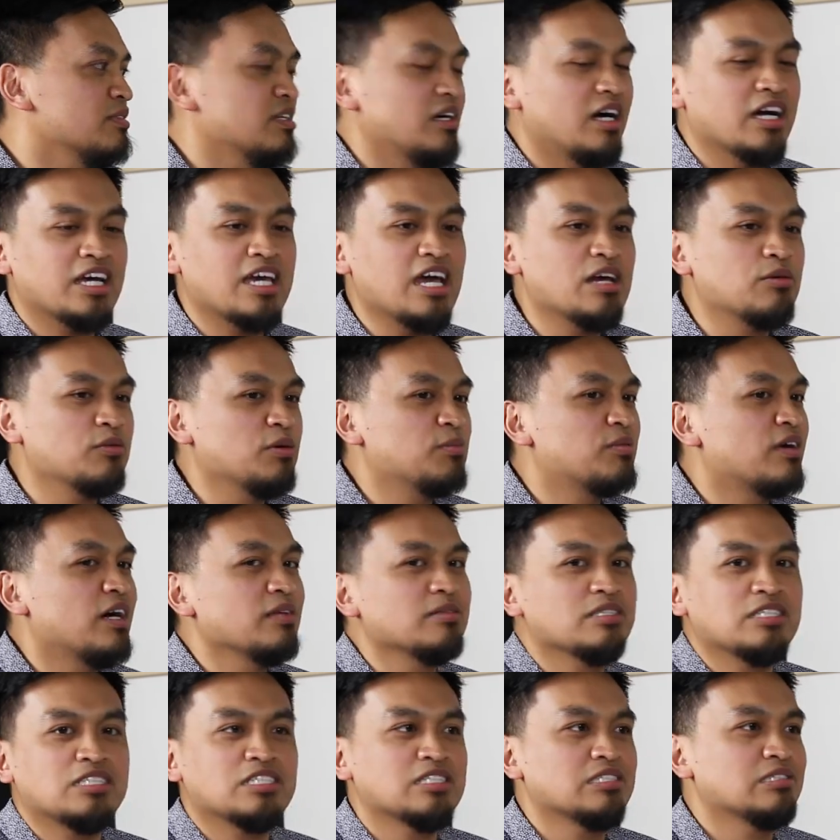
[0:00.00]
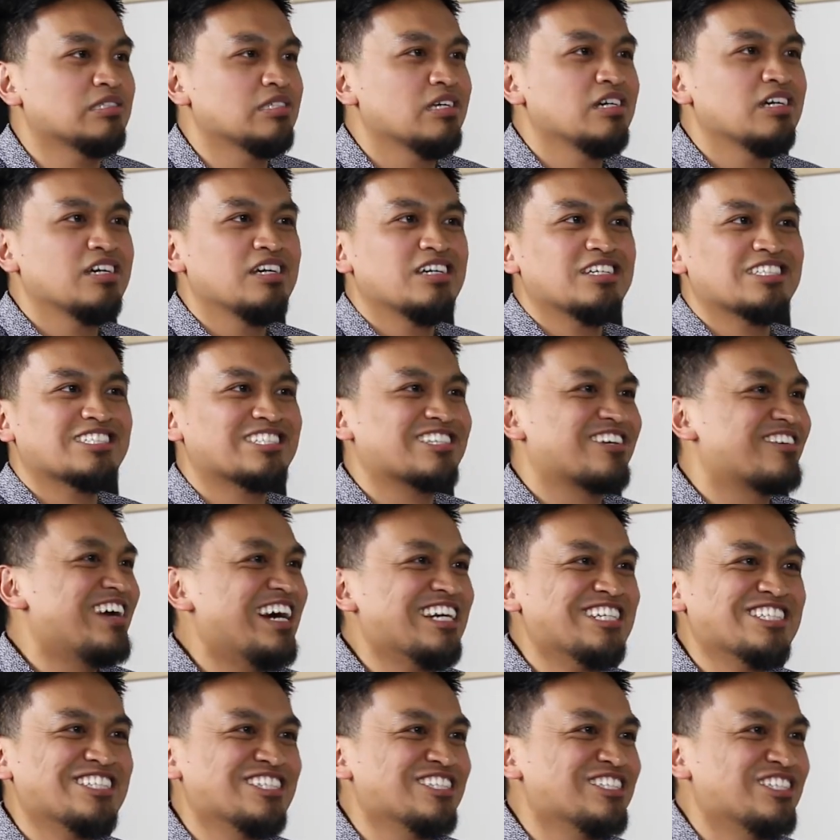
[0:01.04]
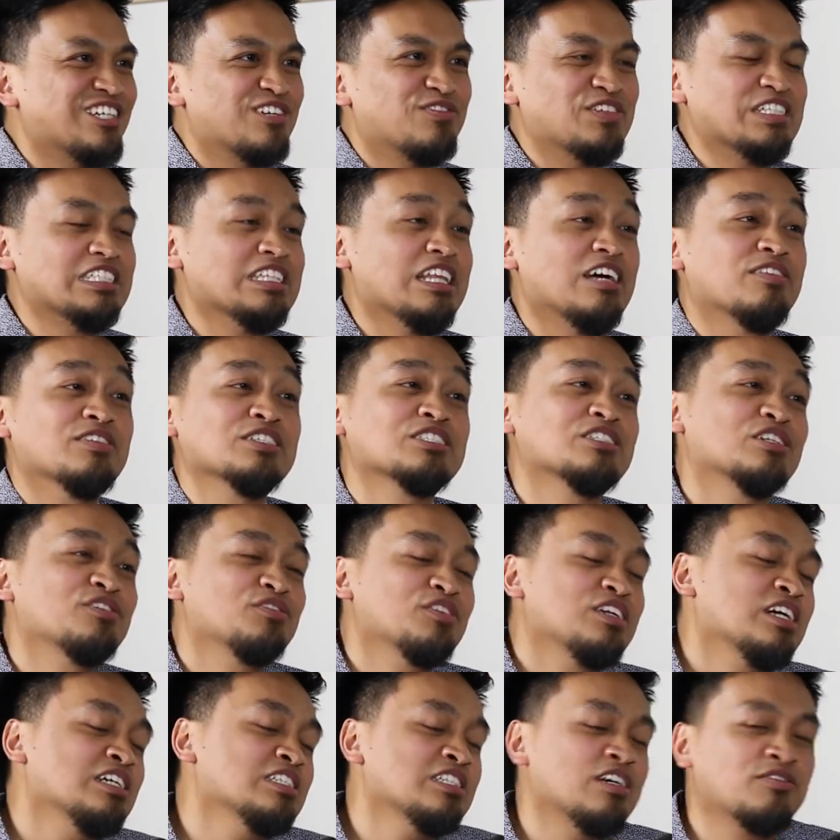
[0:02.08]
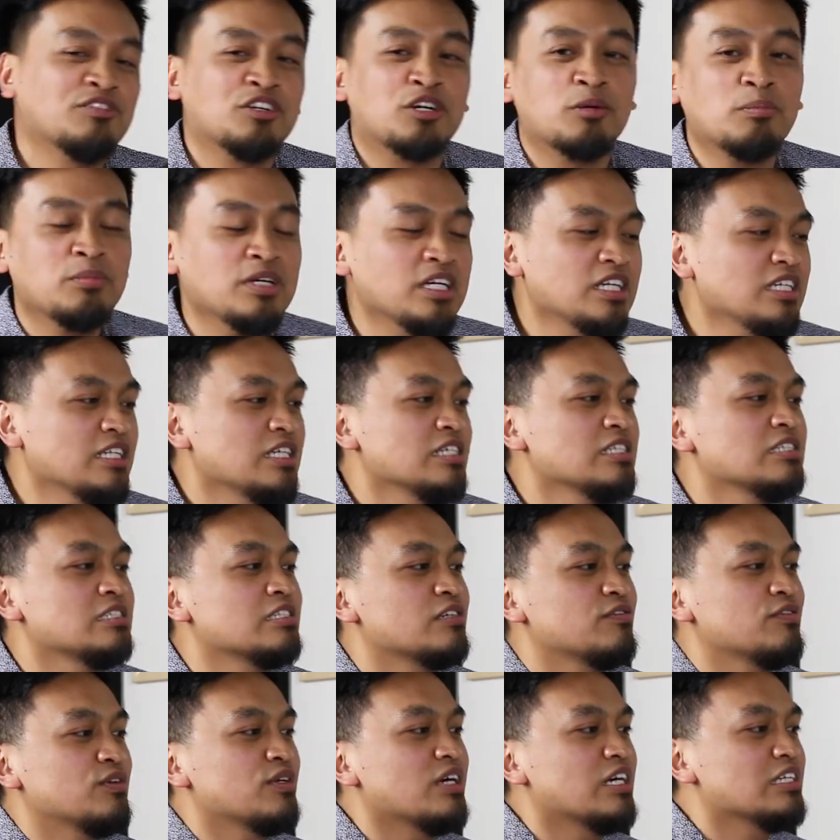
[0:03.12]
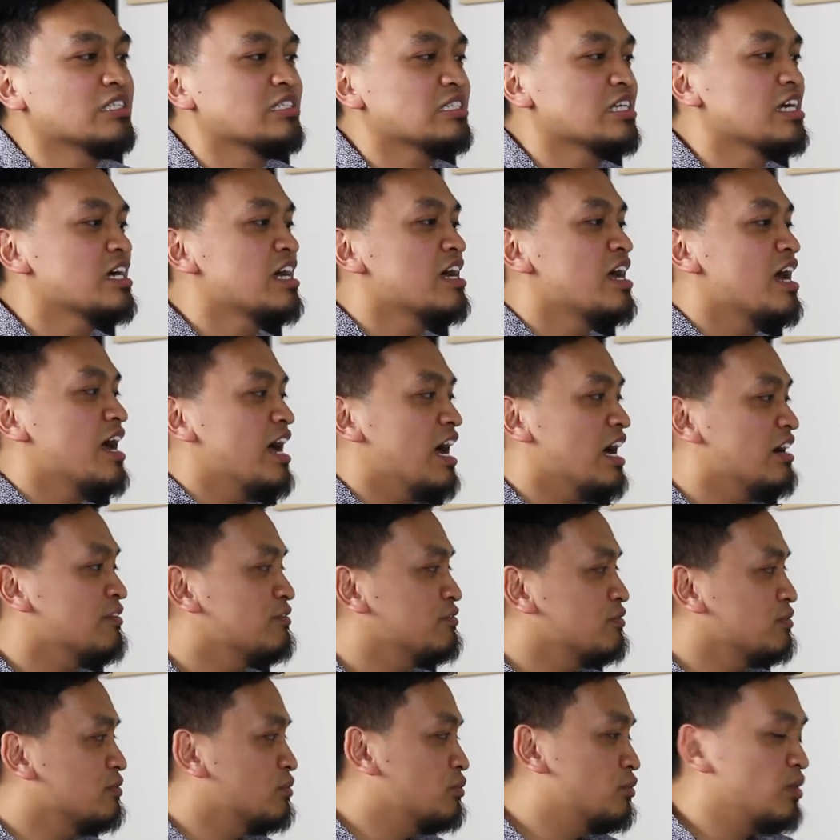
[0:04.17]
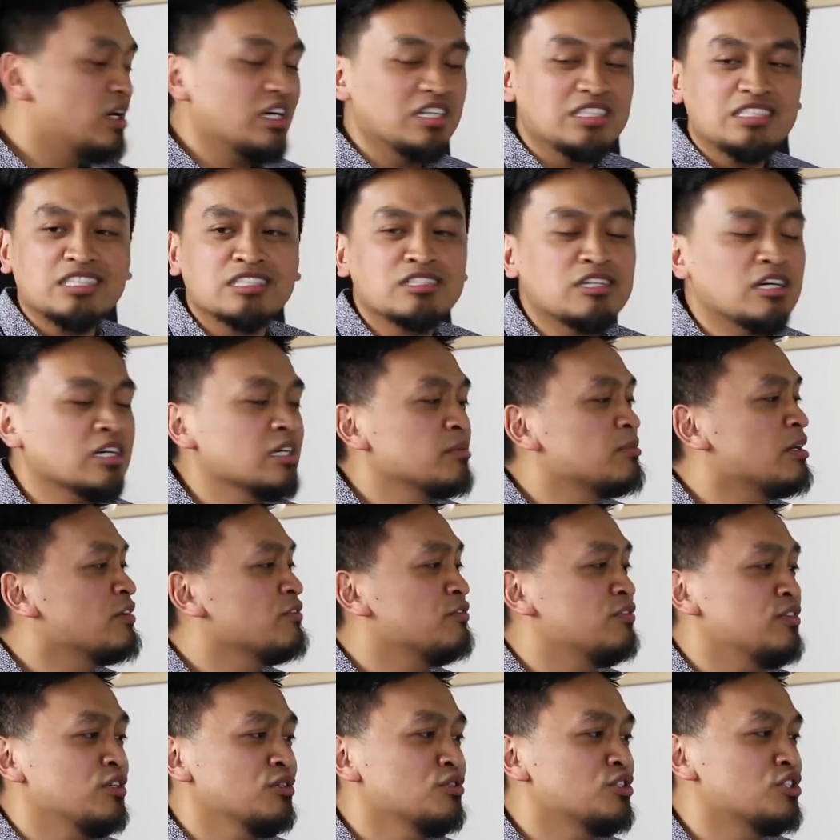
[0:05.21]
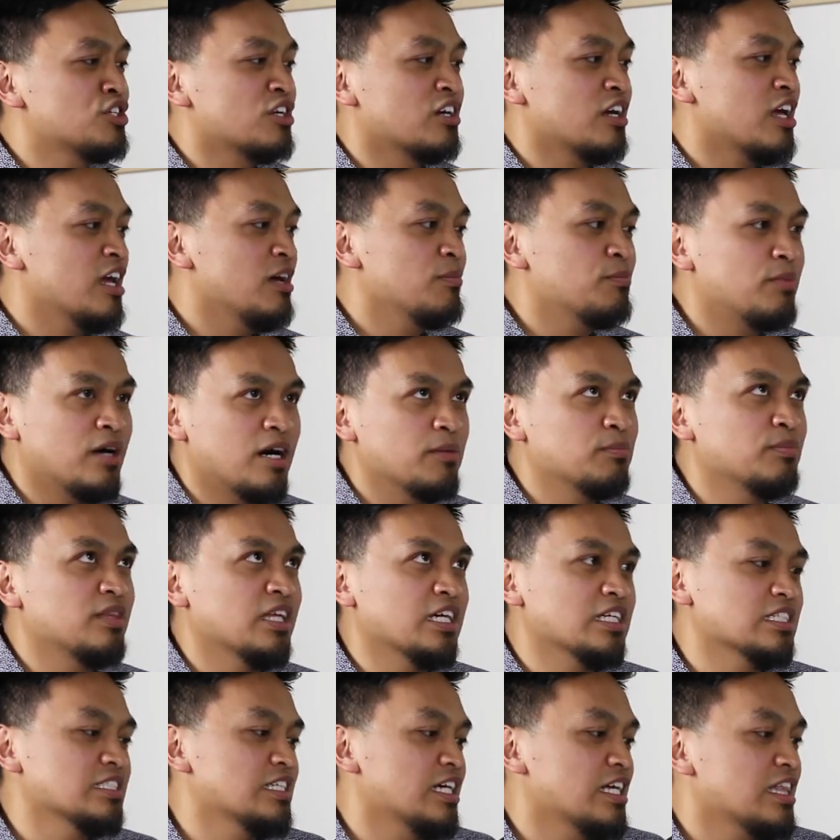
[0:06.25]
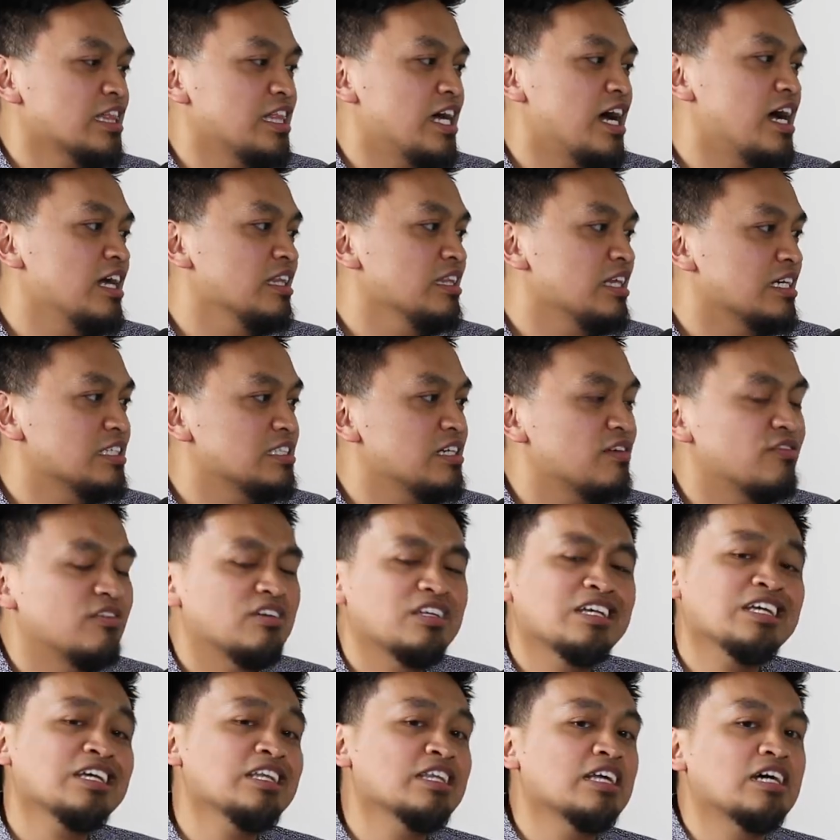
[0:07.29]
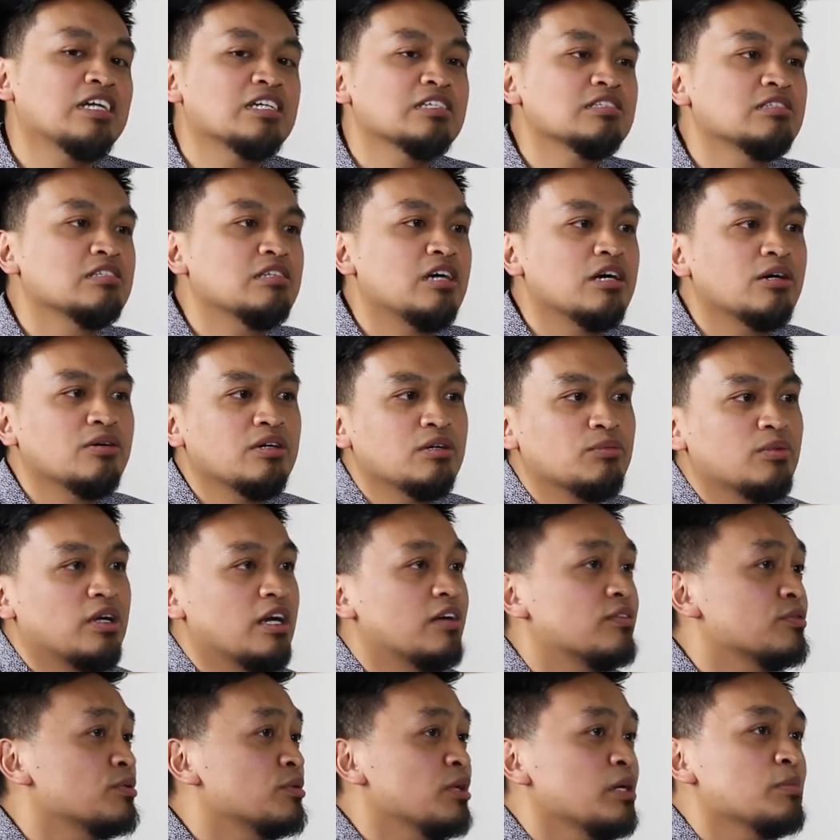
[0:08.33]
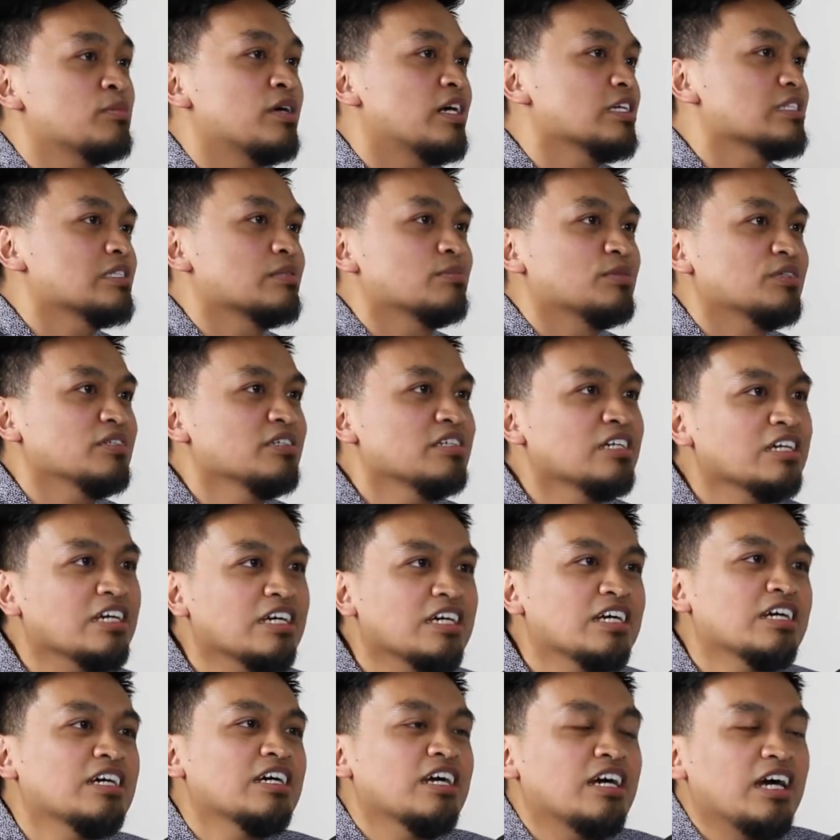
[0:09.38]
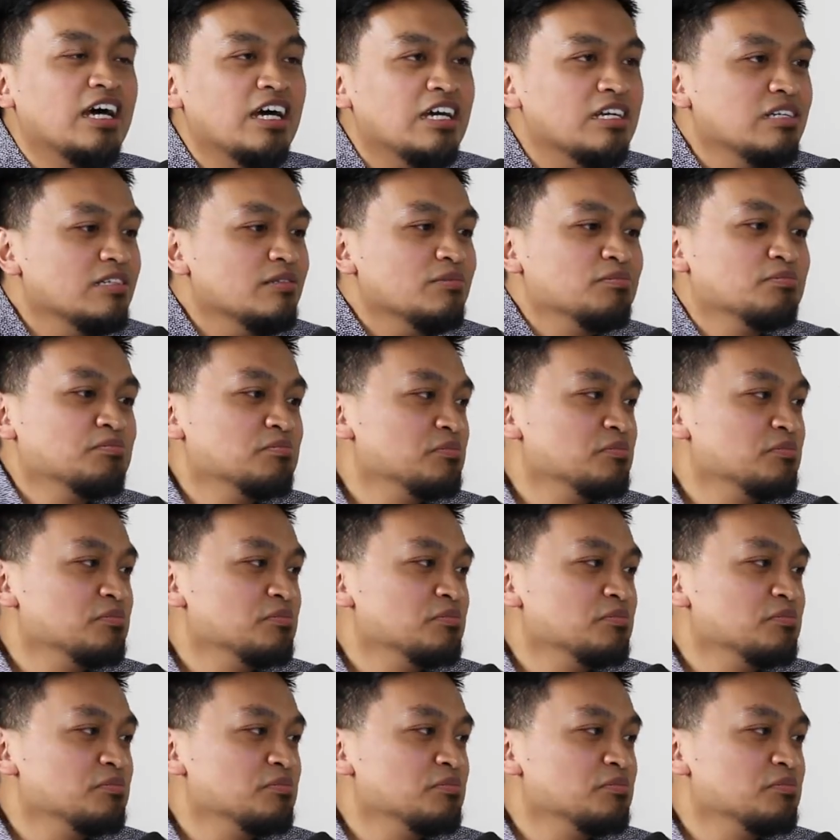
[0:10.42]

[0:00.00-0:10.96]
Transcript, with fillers: again, we probably just scratch the surface level. So if you guys have your opinions, if you guys have want us to talk about future K-pop things like that, like definitely let us know in whatever way possible, and